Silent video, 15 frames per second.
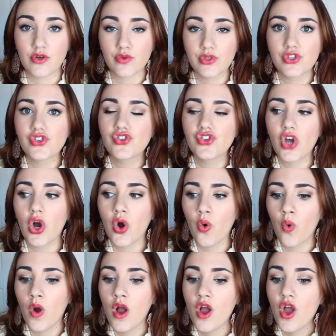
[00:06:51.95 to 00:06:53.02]
It was
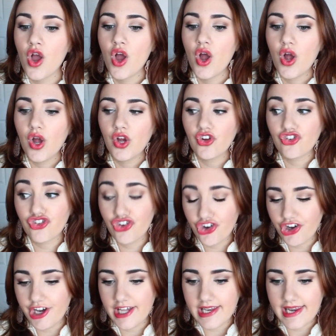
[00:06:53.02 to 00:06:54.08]
so
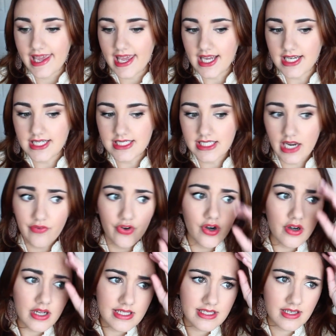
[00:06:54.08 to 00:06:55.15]
good and I've
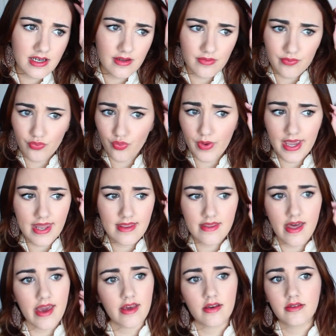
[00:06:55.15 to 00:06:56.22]
heard it's gonna win
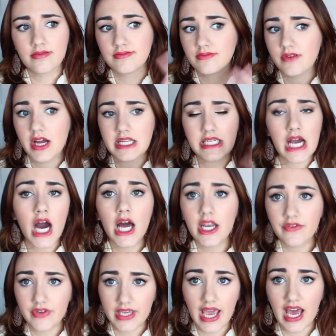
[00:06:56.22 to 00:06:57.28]
like a ton
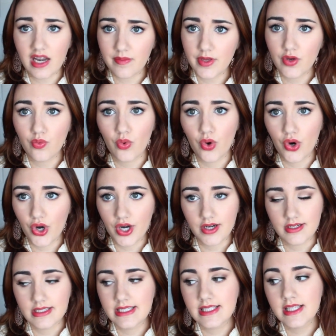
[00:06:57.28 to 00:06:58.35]
of Academy
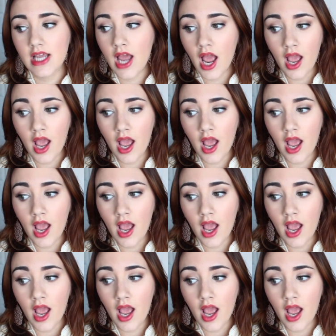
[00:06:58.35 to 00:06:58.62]
Awards